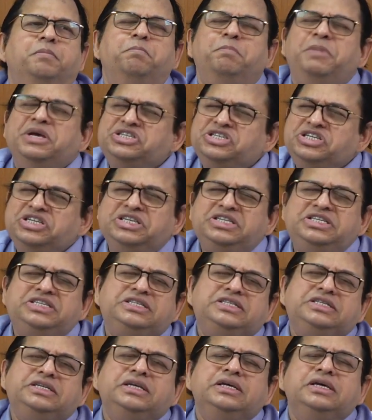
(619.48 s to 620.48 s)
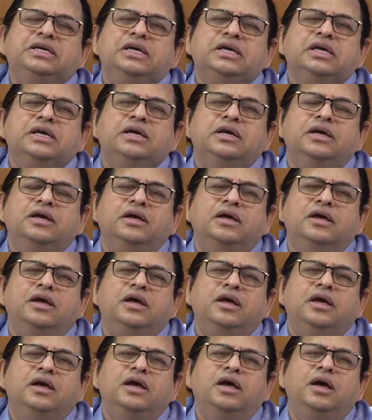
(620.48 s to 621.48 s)
Business
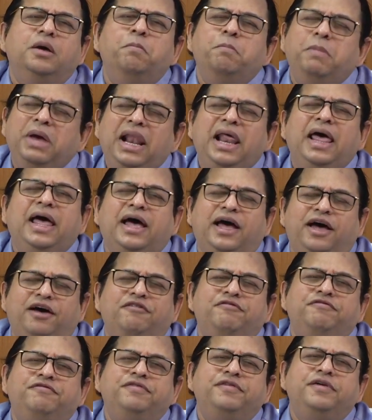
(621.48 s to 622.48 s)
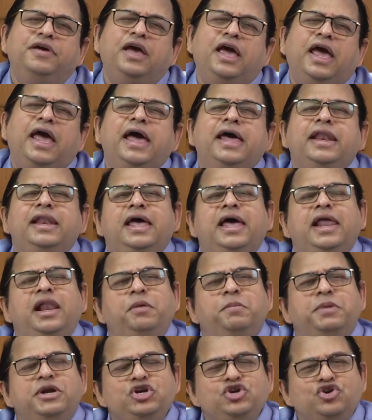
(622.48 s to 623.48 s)
will have an
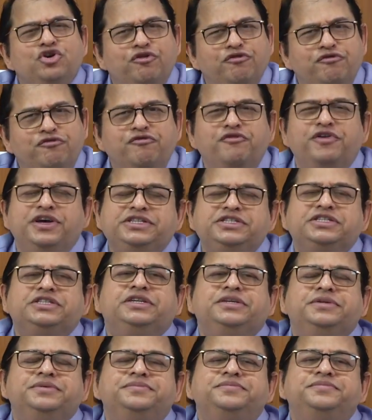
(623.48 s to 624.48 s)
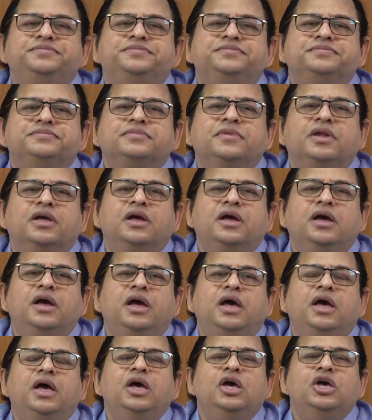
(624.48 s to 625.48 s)
element of risk.
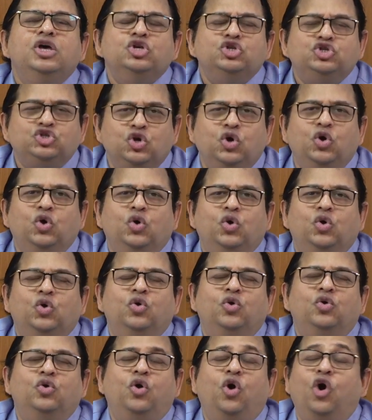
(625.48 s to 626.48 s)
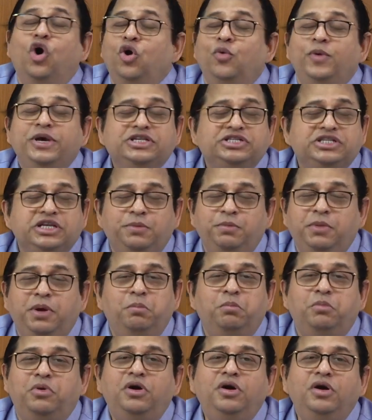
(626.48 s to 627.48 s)
So always
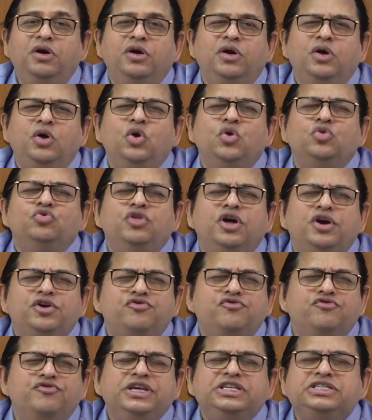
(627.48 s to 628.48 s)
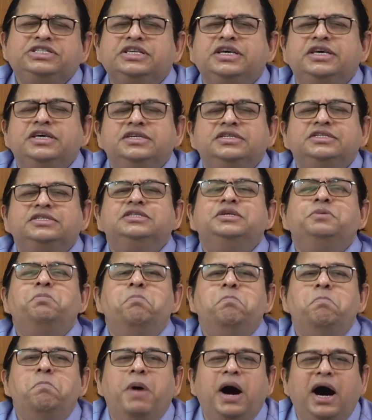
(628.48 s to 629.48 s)
remember that risk is
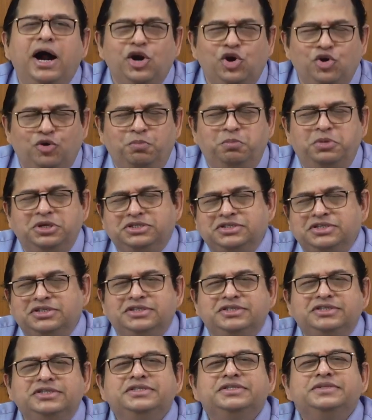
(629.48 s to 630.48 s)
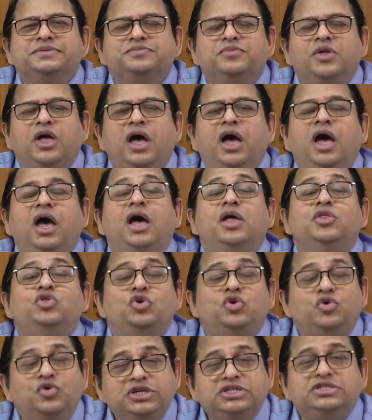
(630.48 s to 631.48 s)
part of business, and
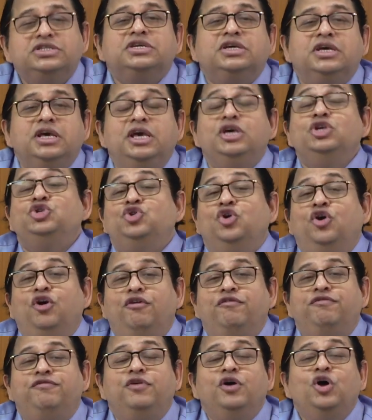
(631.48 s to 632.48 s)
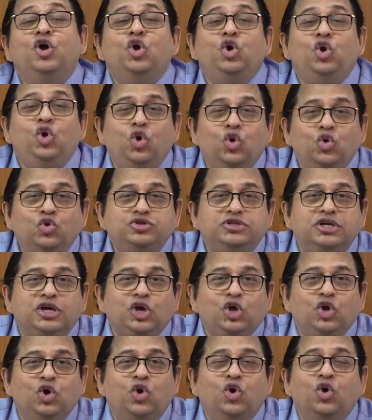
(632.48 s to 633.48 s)
the risk is of losing
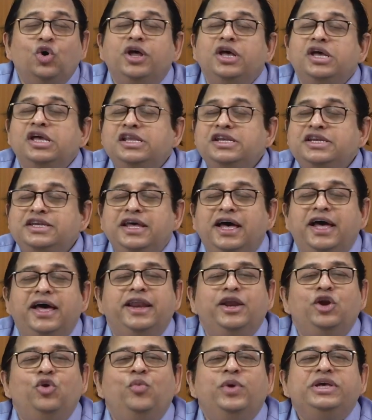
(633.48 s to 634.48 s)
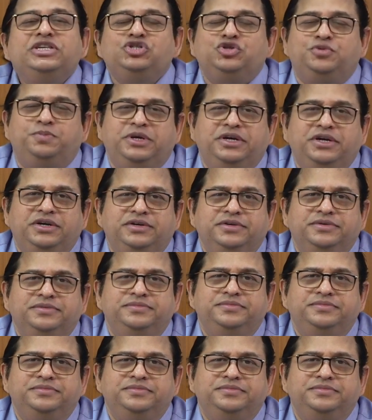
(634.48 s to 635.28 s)
your entire investment.